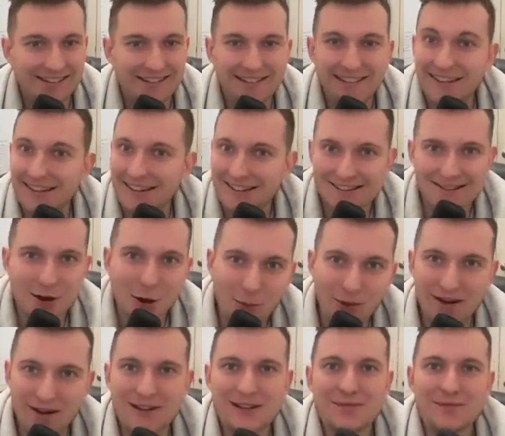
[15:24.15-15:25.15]
like it's
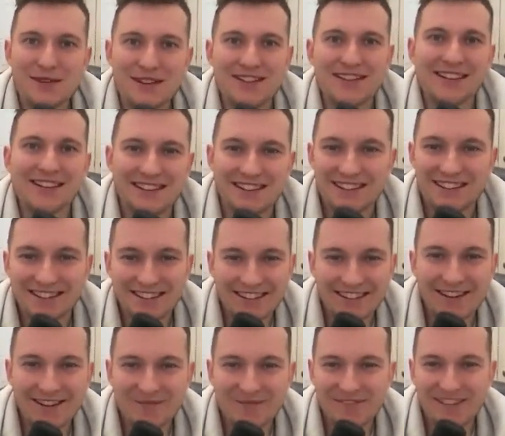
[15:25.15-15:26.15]
nobody's business you
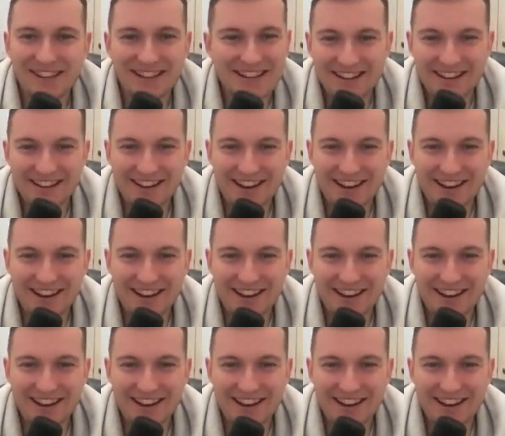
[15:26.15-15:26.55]
know it's uh,